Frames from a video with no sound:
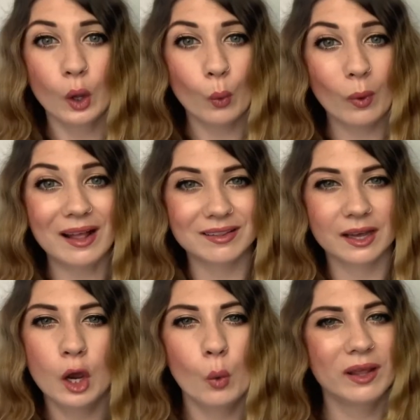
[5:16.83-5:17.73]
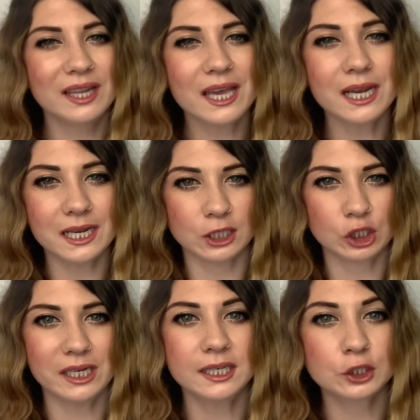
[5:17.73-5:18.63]
Well, when they
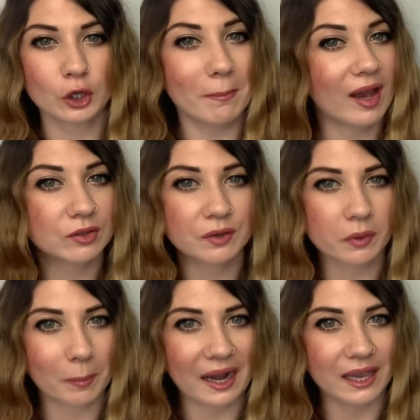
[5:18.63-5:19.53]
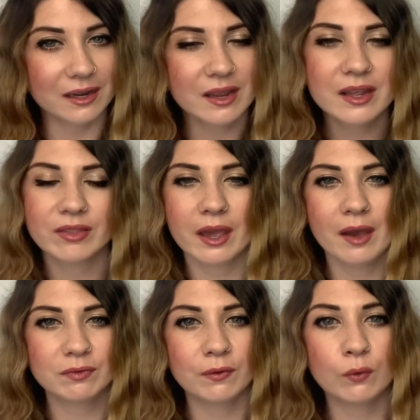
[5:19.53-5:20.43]
initially jump out of the plane, they
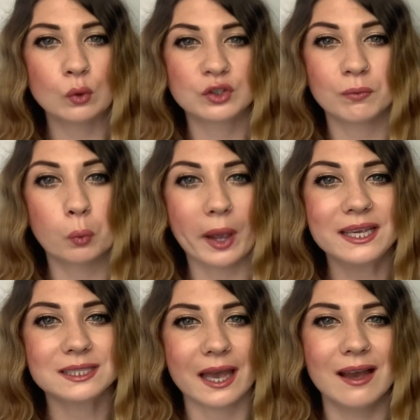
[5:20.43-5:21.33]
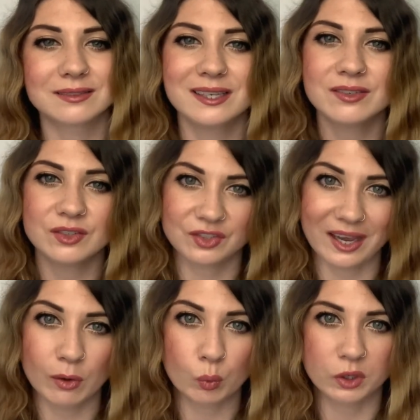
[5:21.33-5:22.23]
have the force of weight acting
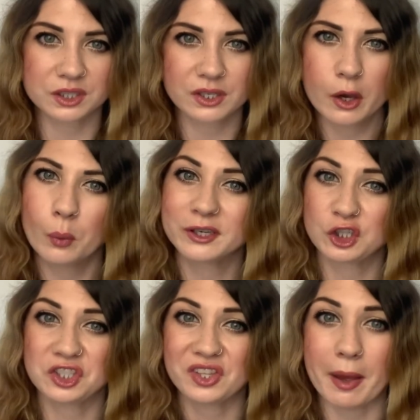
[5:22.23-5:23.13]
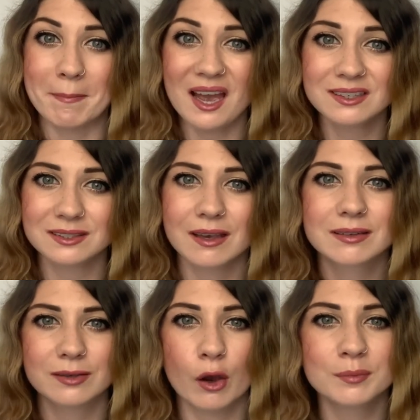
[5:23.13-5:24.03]
downwards, which is their mass
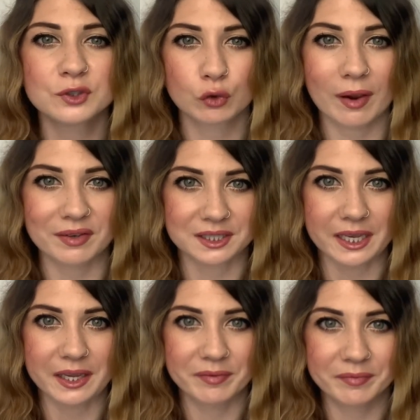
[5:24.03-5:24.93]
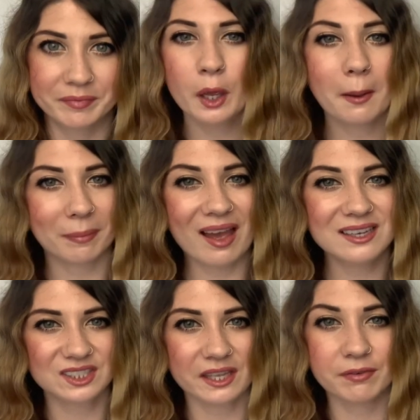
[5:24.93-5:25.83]
times gravity. But
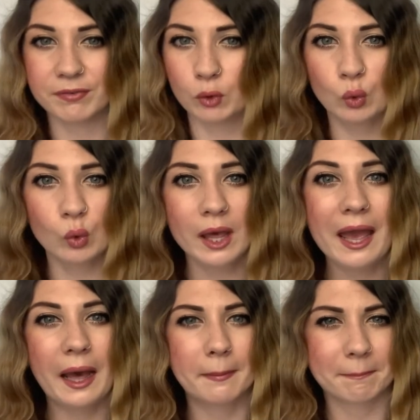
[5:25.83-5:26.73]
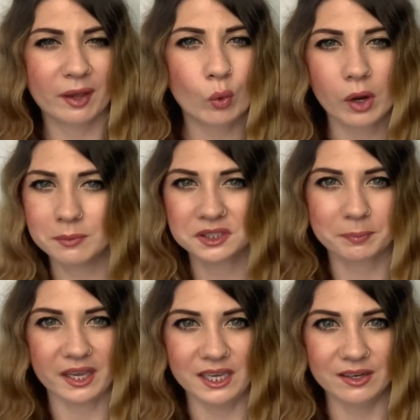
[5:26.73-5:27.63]
as they fall and build up
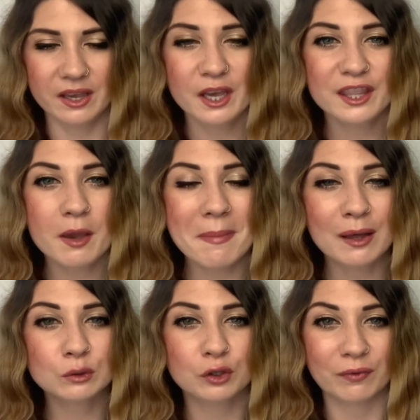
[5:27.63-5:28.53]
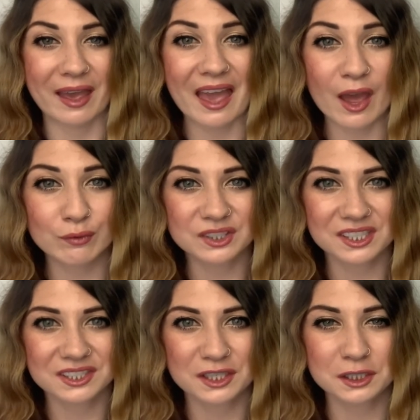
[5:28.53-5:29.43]
speed, the amount of air
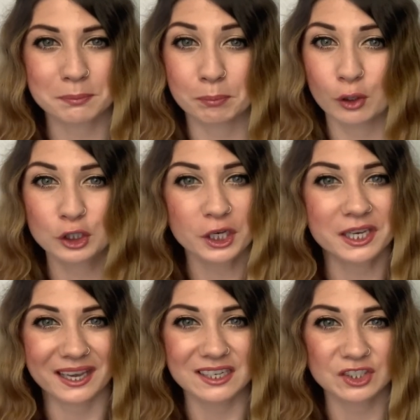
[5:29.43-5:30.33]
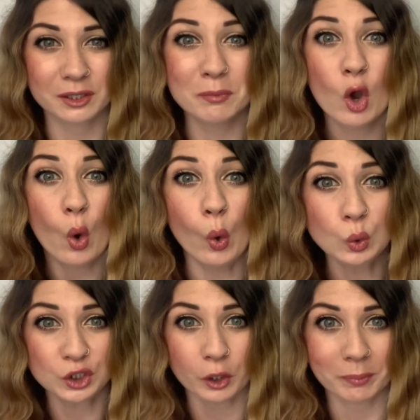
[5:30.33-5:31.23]
resistance pushing against them
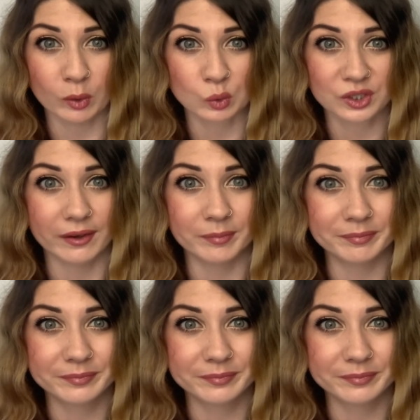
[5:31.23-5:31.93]
also builds up.